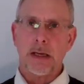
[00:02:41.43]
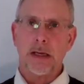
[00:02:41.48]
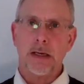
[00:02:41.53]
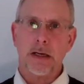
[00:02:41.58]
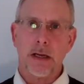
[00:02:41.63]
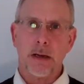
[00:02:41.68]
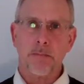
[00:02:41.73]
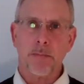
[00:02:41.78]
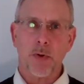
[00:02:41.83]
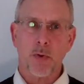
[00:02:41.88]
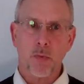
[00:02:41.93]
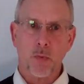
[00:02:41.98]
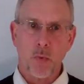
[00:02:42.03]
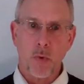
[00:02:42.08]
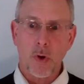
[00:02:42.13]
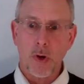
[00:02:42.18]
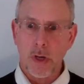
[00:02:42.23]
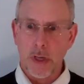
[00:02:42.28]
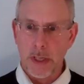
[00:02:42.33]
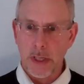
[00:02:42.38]
Number
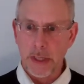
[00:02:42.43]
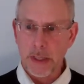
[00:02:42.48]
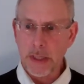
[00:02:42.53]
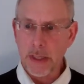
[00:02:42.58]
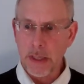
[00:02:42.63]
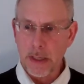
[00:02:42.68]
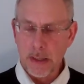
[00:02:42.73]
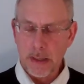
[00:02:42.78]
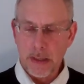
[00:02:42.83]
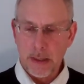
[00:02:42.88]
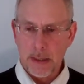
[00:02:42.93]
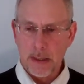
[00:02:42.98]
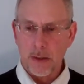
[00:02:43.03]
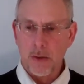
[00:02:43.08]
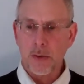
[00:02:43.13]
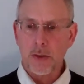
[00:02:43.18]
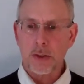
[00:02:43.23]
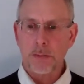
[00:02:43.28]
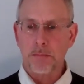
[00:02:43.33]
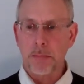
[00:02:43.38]
one
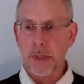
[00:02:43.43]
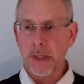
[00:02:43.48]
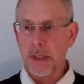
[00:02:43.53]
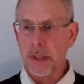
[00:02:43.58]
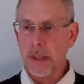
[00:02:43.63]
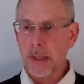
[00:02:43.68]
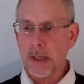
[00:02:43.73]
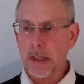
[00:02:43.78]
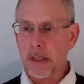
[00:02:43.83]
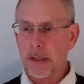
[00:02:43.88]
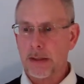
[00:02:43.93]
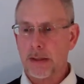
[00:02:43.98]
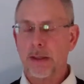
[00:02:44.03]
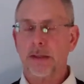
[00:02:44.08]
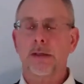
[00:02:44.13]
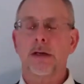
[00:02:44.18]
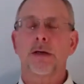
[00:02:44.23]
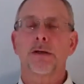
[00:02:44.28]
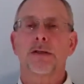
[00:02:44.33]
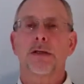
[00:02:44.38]
could be that
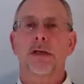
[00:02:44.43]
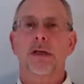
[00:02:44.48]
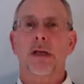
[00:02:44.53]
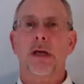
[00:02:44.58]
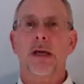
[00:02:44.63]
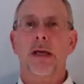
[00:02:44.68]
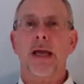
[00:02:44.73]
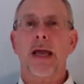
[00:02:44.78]
there's an